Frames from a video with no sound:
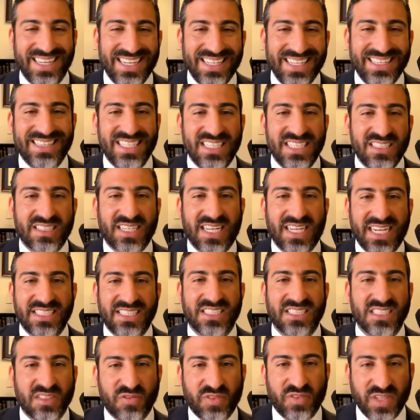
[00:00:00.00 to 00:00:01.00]
In this
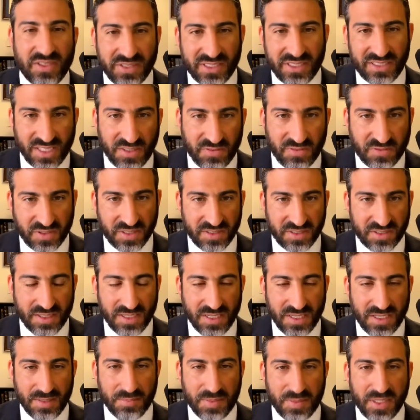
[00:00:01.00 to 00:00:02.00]
case, it's very different
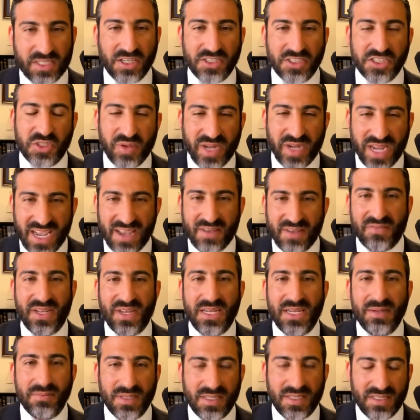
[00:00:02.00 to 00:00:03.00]
because you have
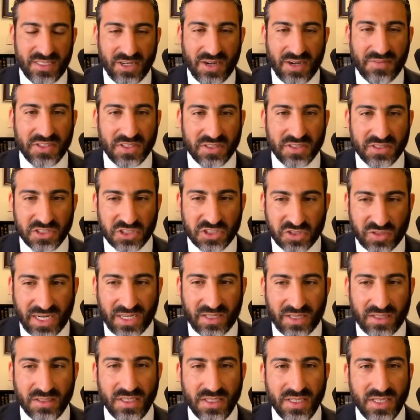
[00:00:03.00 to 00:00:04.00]
a you have another
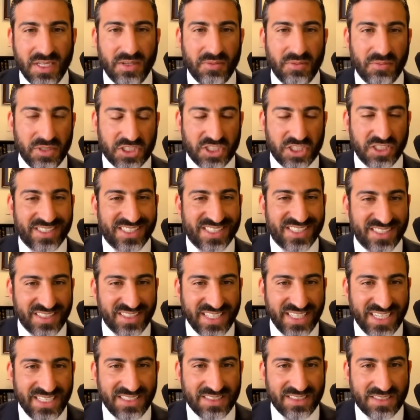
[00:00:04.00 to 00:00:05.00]
trial which is
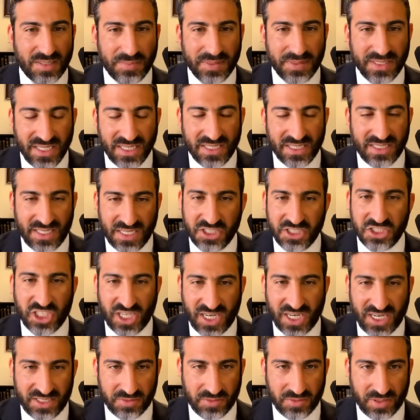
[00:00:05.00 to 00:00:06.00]
slated to begin in
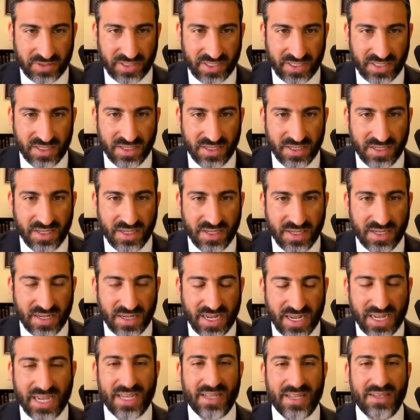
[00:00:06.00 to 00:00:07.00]
January.
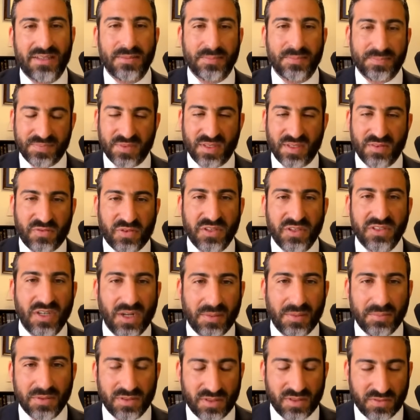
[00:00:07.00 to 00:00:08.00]
And for a
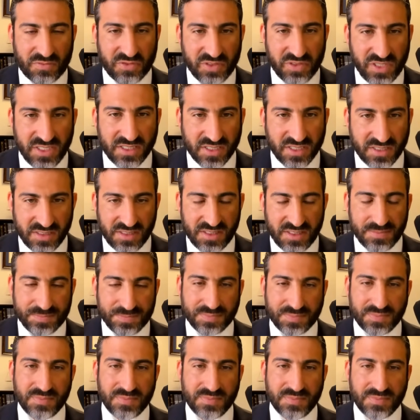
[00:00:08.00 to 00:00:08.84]
number of reasons,